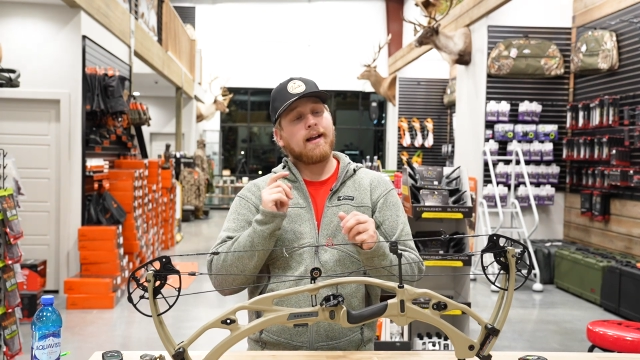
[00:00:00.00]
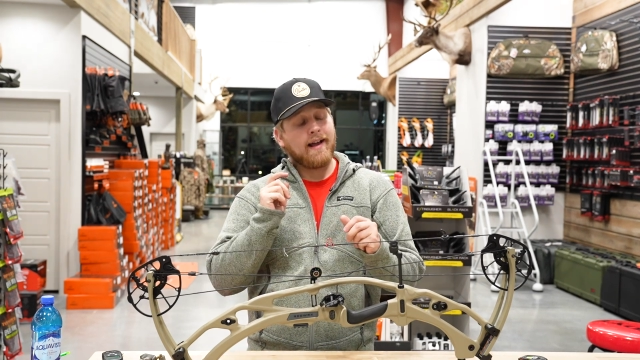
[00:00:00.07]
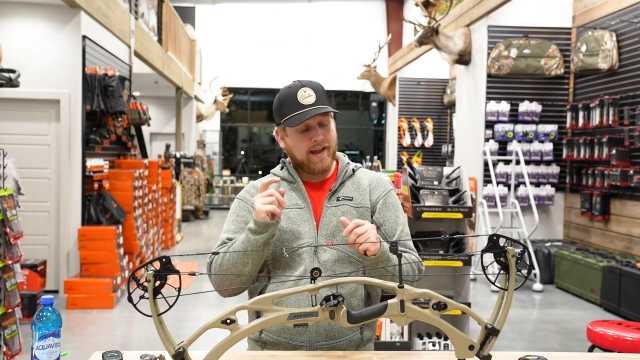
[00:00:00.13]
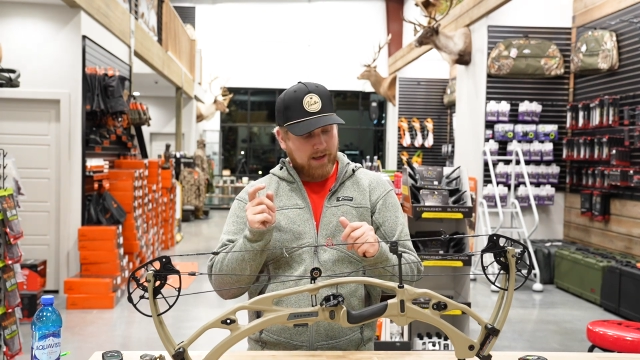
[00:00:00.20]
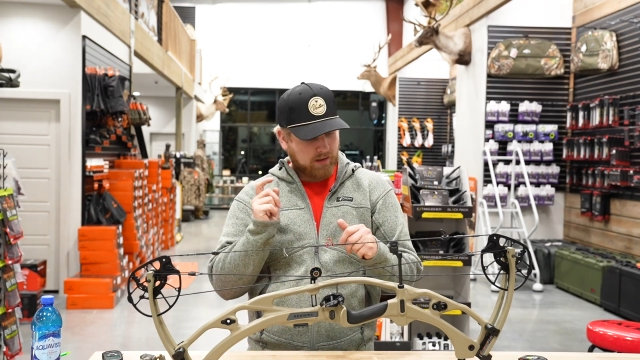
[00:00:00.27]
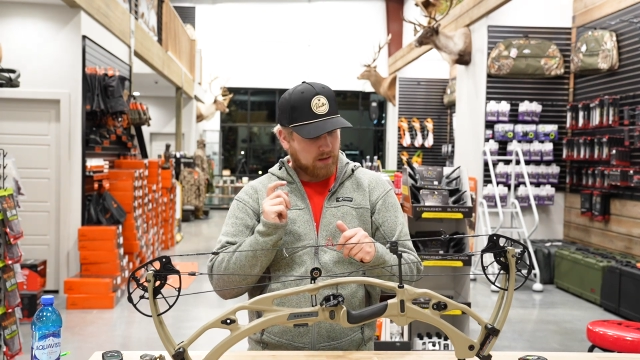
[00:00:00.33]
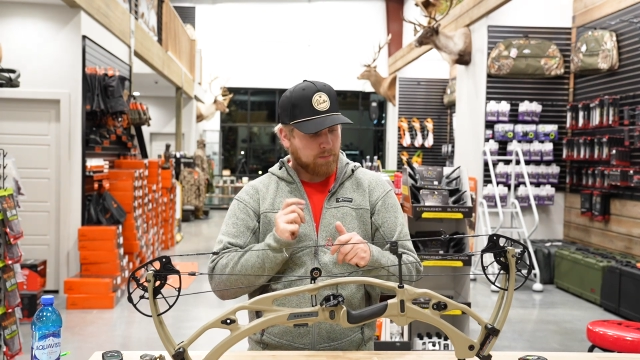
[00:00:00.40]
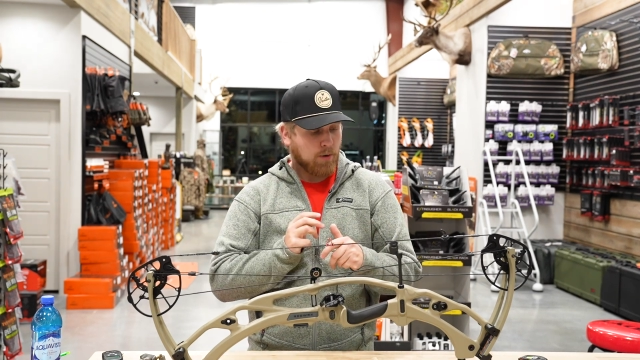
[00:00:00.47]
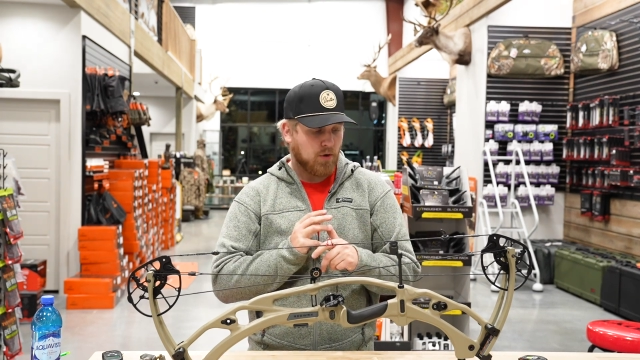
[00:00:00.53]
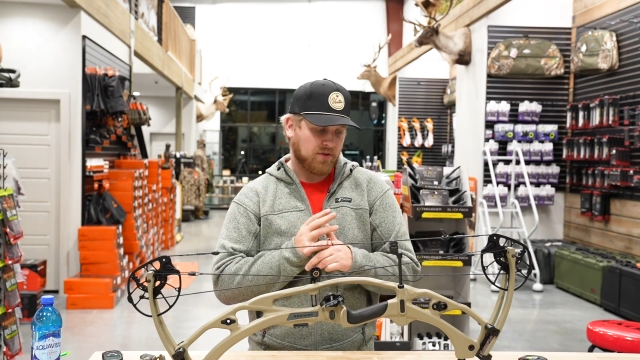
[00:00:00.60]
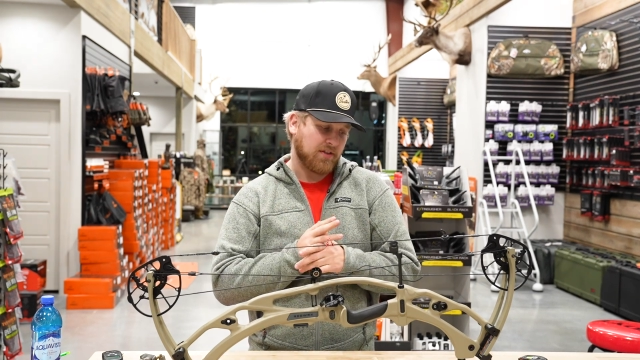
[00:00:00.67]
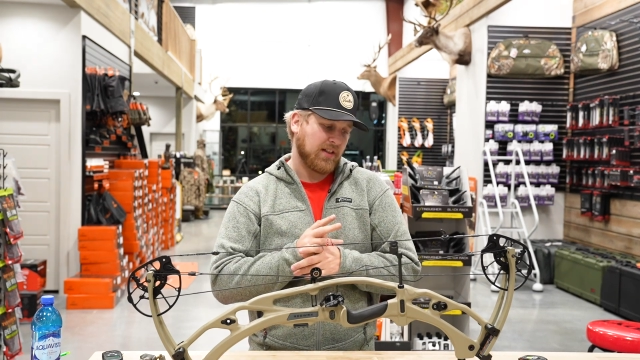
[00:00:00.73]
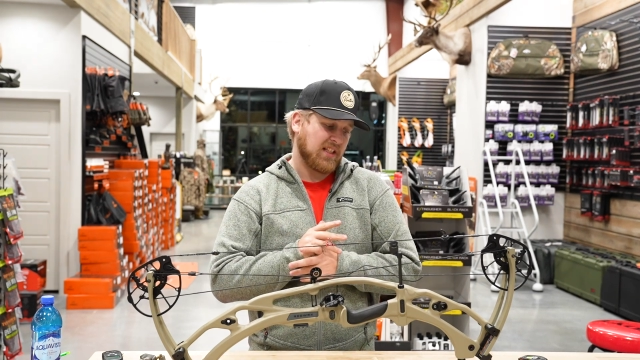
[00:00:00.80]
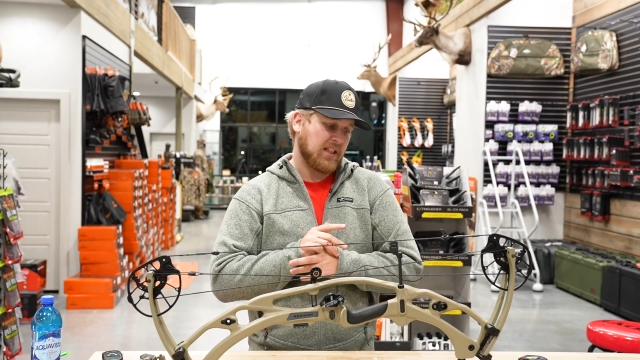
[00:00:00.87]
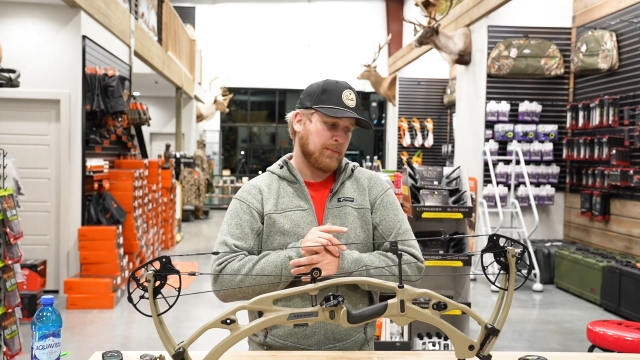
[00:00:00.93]
and the
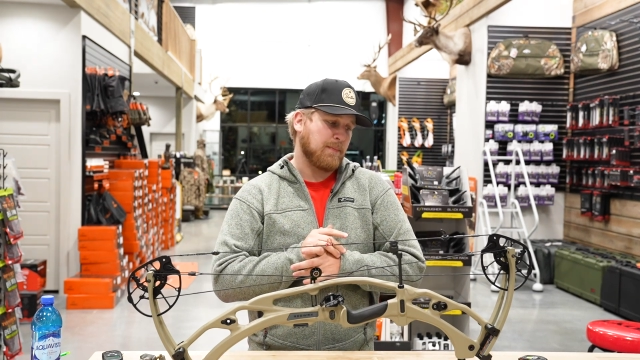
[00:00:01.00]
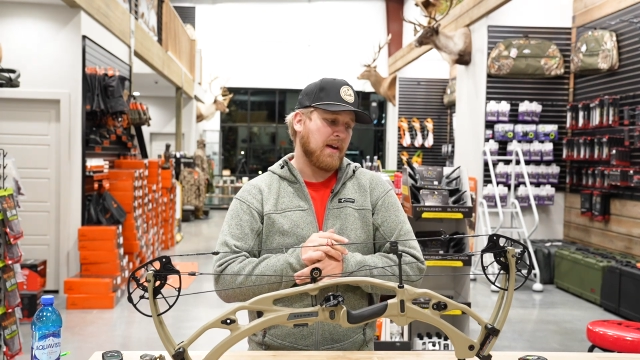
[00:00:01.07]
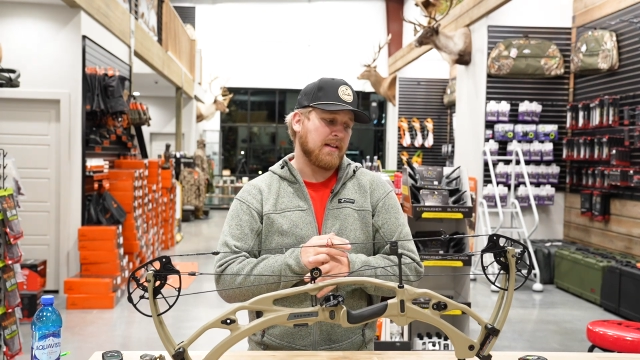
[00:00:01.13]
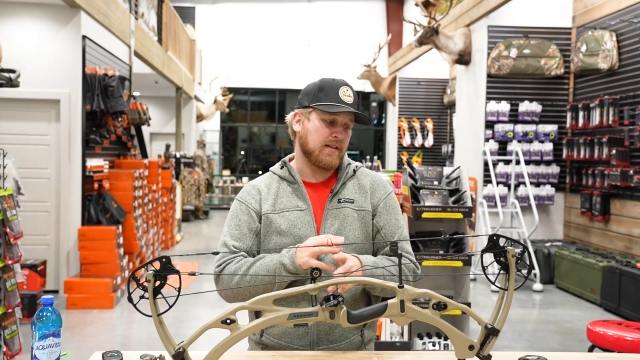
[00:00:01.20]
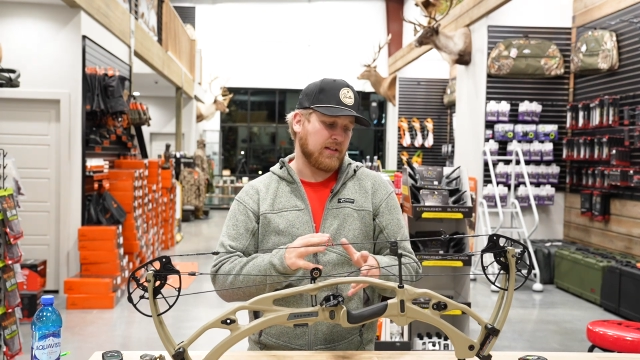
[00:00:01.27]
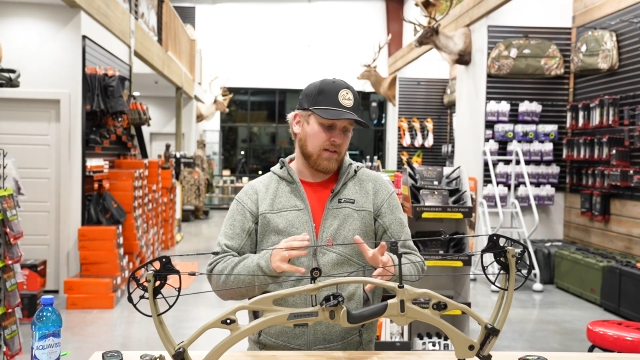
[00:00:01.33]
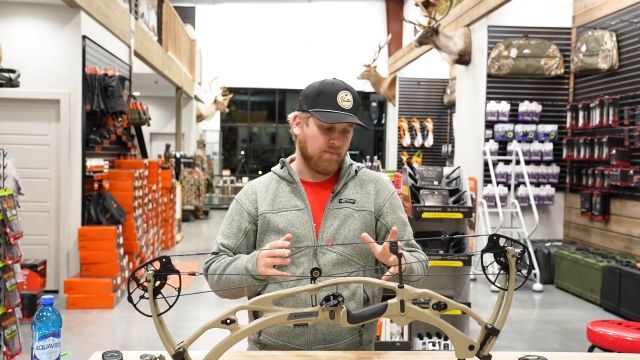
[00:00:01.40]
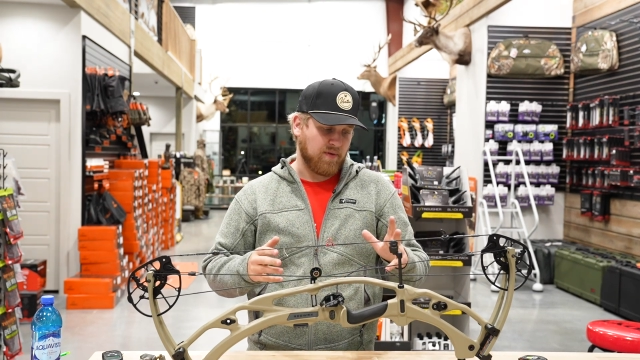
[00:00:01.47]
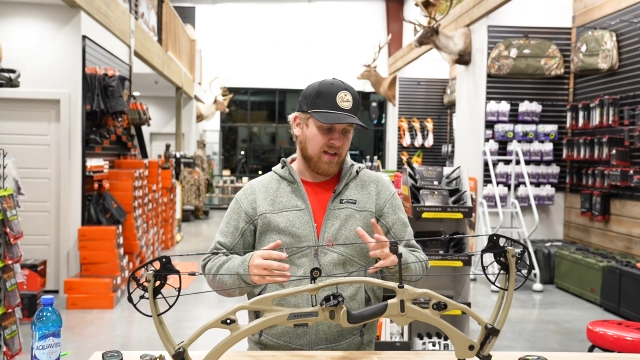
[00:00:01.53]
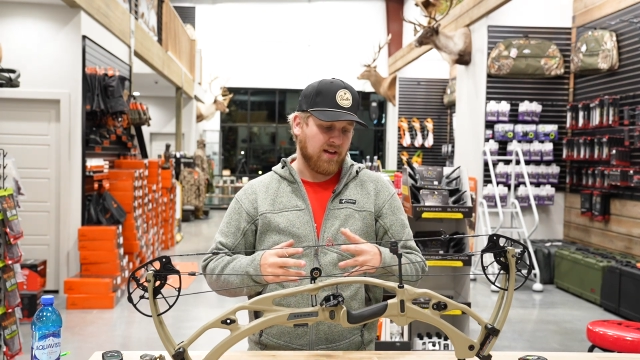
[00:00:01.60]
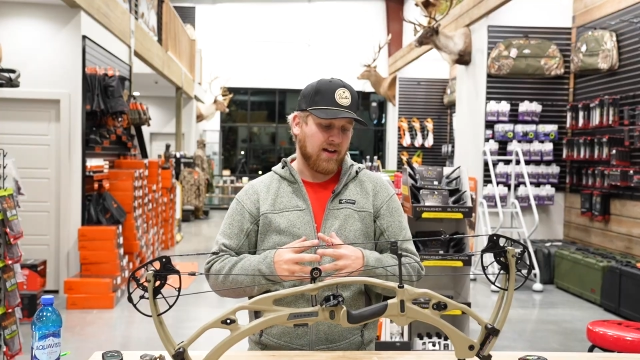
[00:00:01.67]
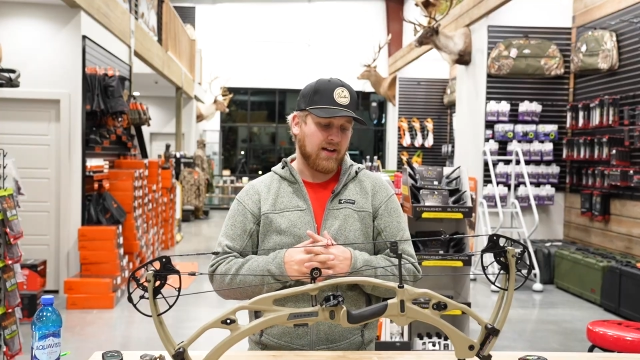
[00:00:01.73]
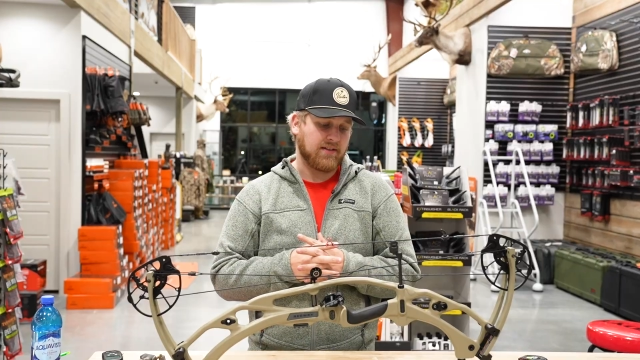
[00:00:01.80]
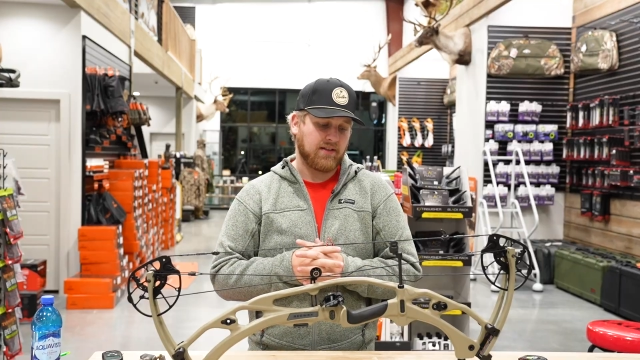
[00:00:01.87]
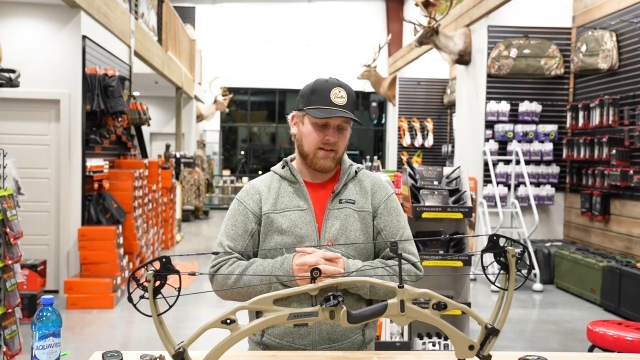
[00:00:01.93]
most expensive
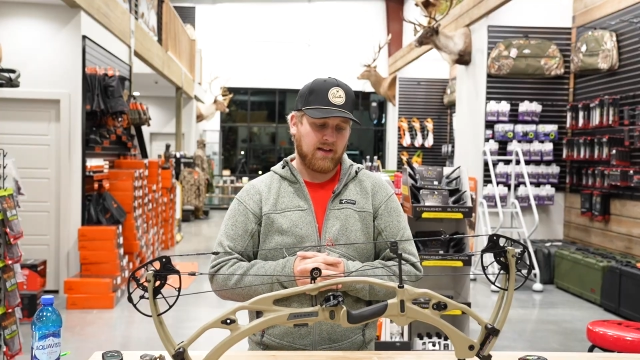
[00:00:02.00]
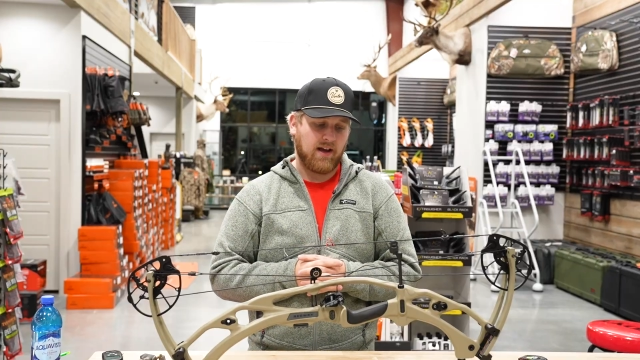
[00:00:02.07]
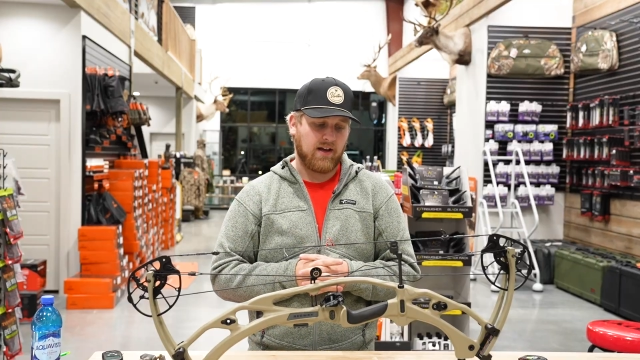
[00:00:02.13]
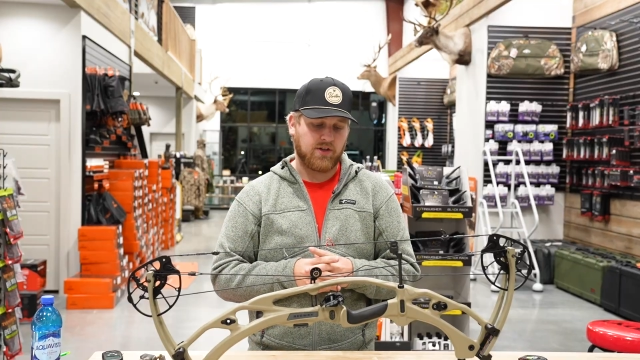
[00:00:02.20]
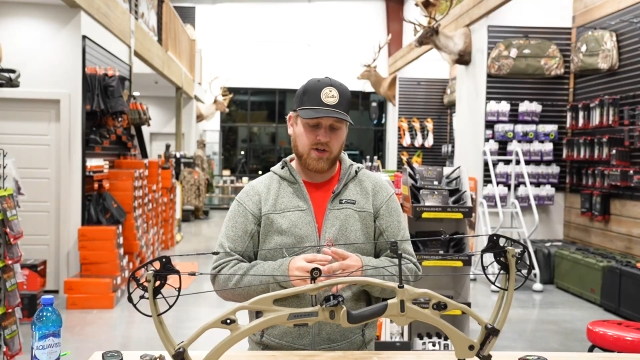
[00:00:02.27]
because of that.